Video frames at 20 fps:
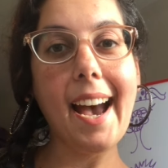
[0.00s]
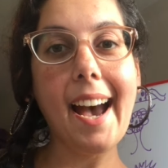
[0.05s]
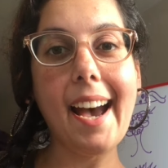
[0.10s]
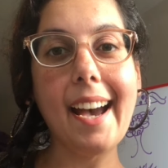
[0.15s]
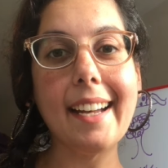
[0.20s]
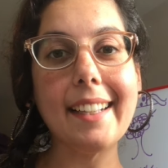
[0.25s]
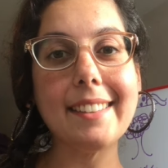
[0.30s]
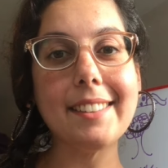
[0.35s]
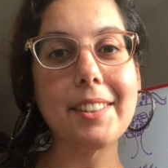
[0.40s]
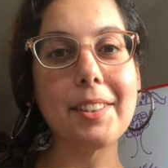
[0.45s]

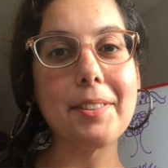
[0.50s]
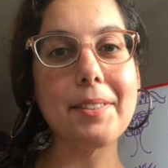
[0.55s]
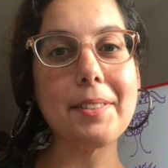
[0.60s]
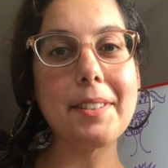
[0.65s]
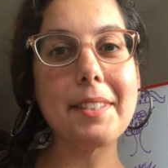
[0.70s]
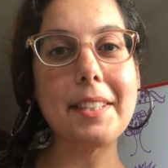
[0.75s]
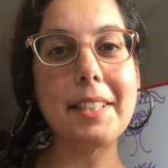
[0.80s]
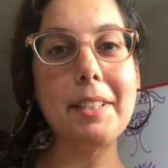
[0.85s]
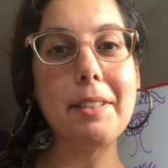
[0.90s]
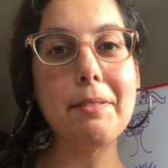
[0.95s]
and I'll
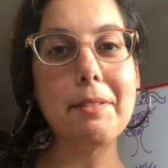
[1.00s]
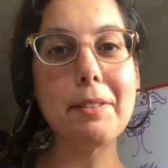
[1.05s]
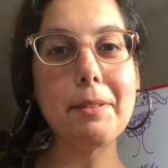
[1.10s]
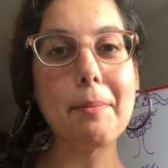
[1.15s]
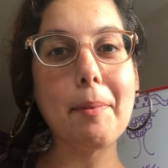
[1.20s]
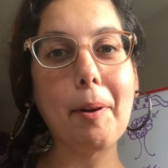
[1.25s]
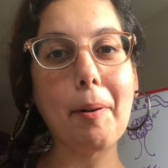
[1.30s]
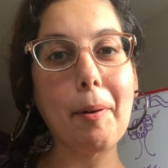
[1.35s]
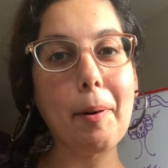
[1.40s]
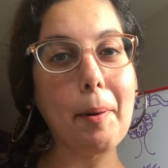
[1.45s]
see you
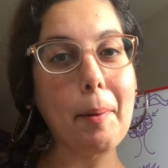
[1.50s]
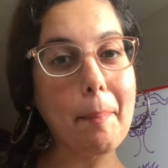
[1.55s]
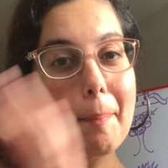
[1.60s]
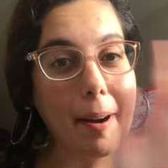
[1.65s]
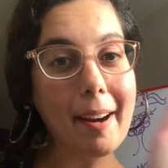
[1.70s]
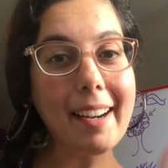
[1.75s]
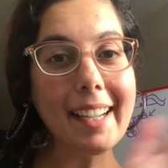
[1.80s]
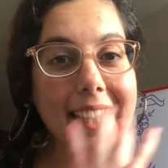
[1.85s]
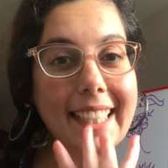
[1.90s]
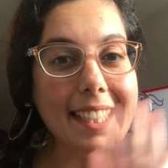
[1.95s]
tomorrow.
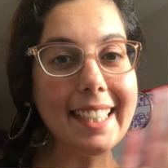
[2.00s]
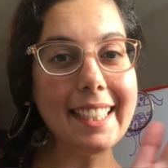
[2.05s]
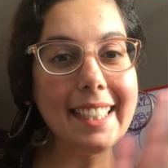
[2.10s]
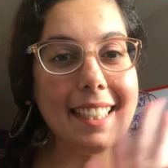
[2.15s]
Bye!